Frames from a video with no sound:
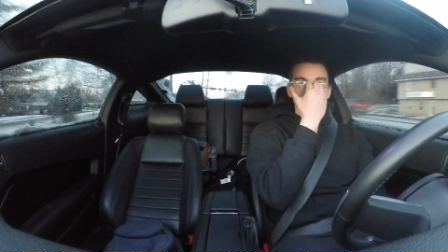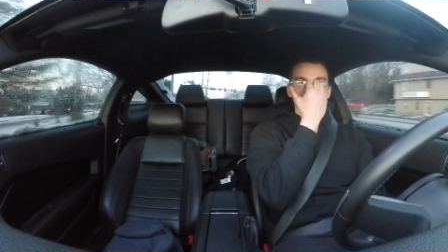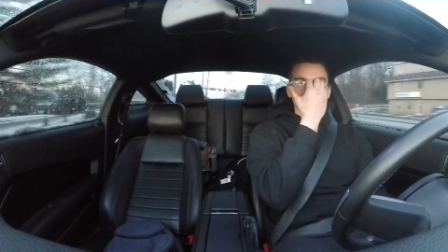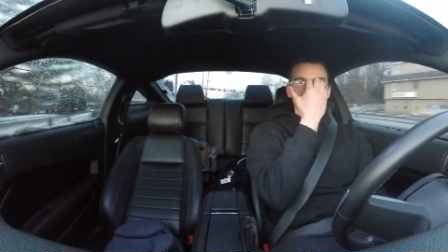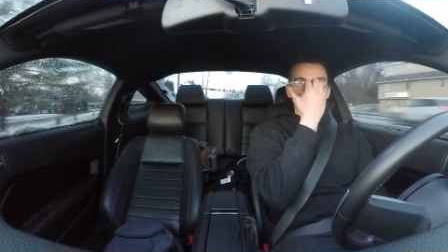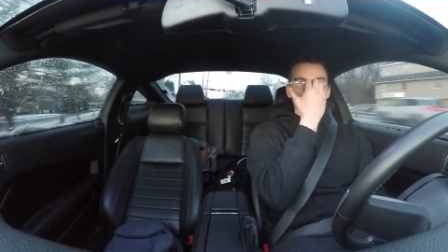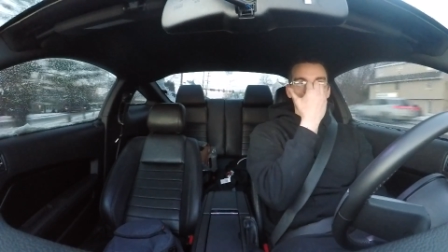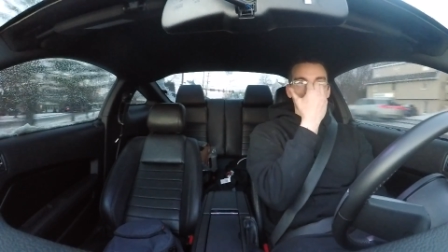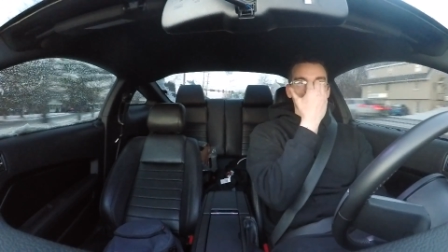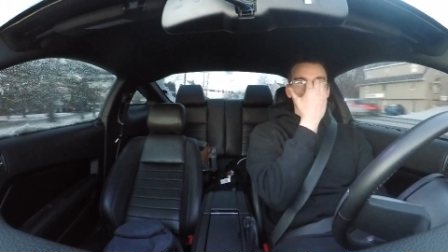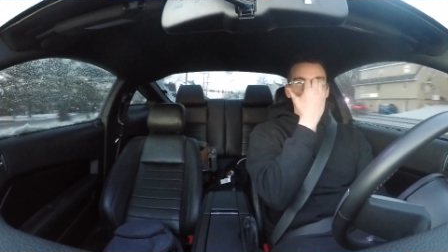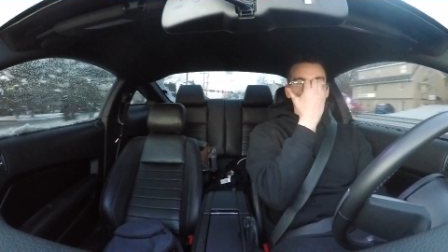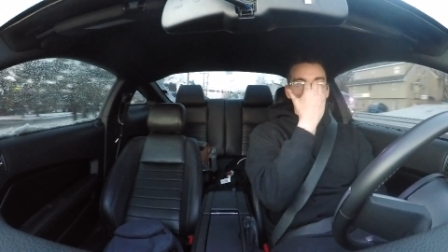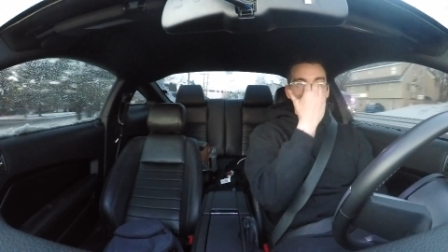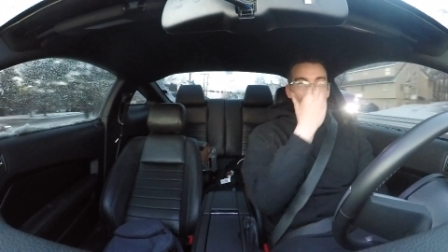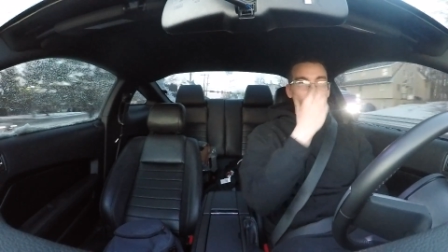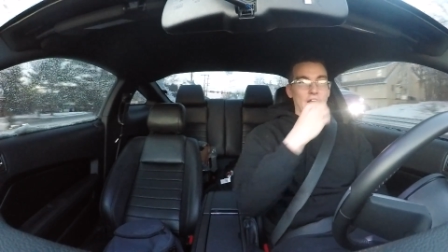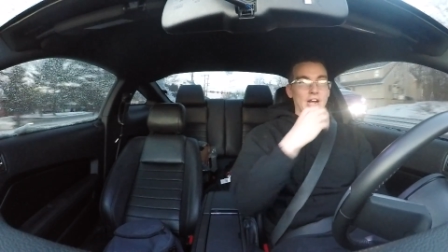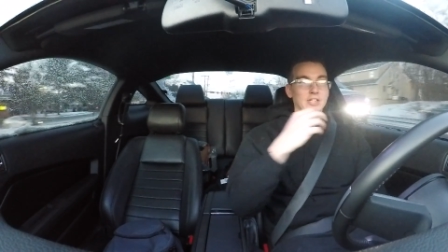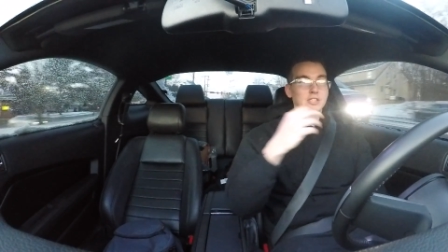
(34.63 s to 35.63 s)

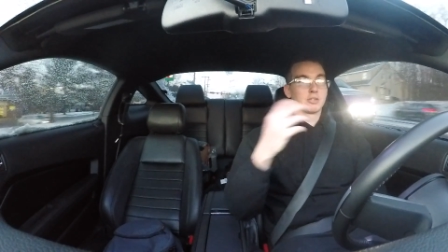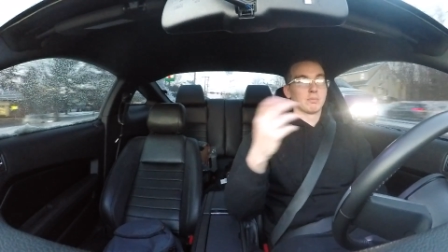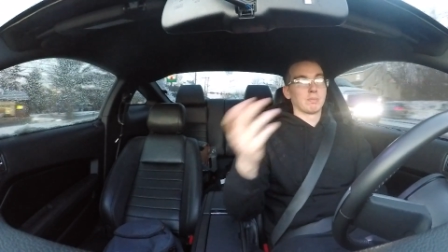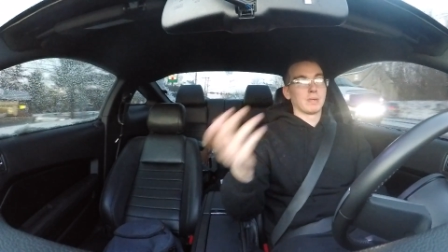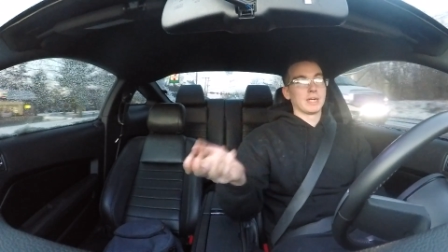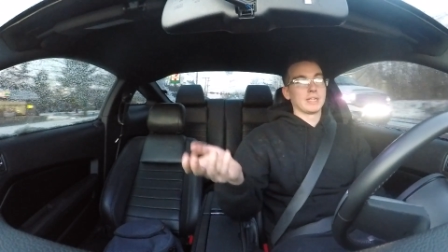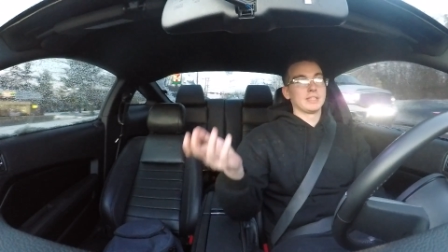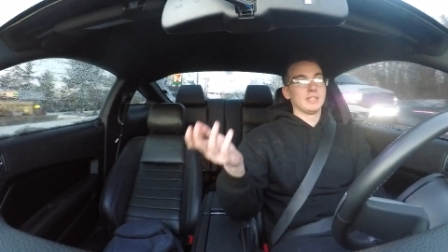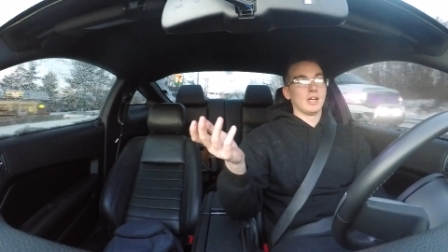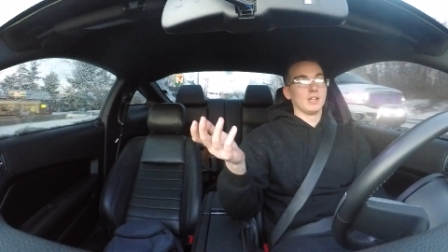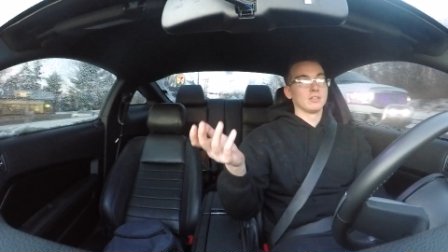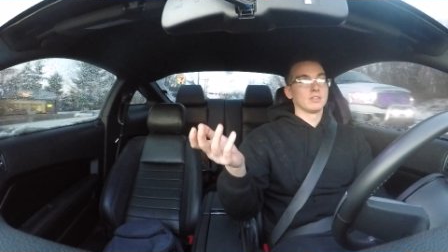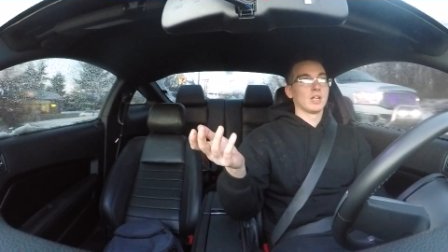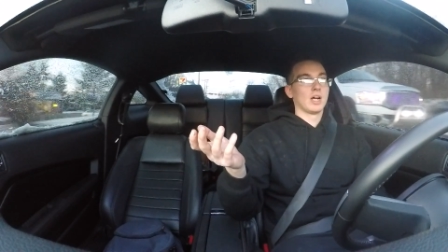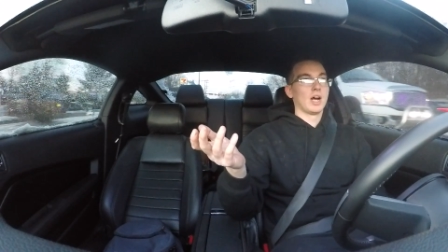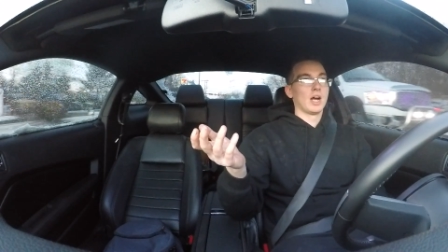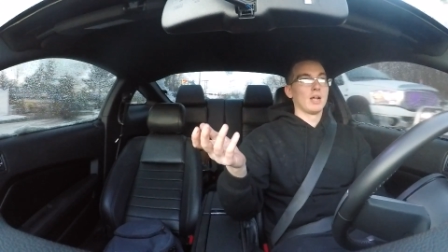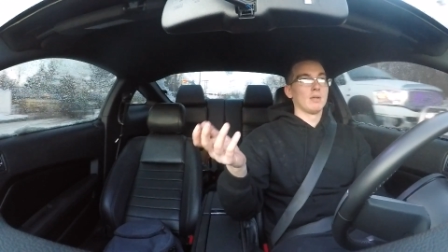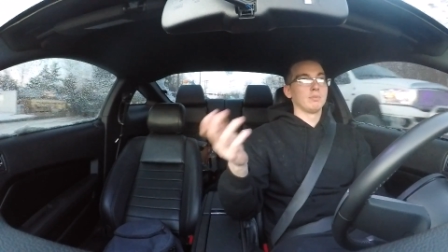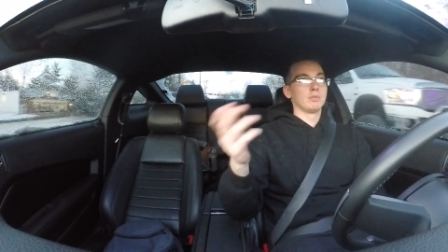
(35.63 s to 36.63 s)
Um, faster breakdown
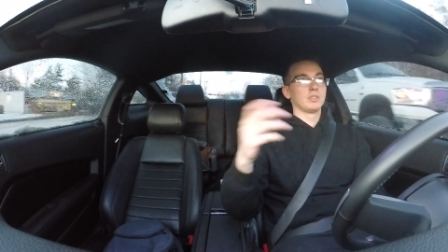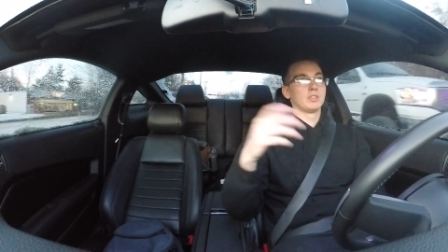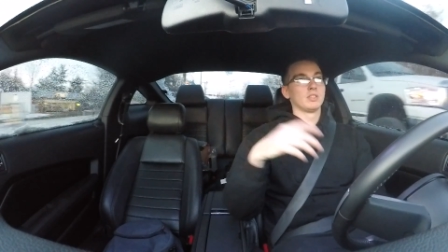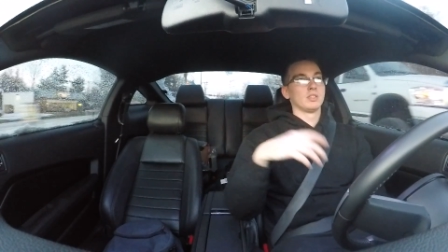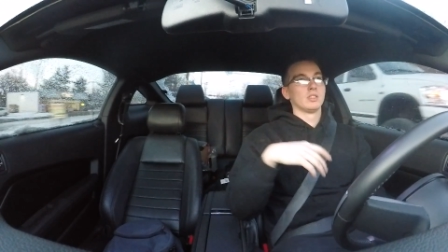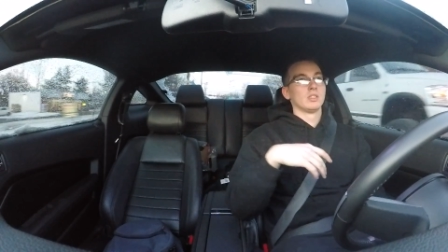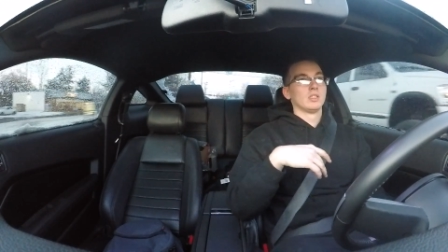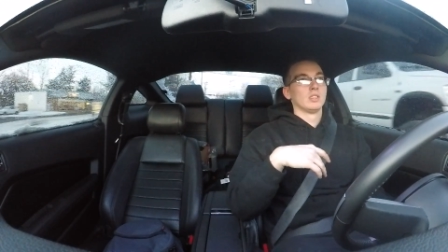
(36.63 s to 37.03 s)
times,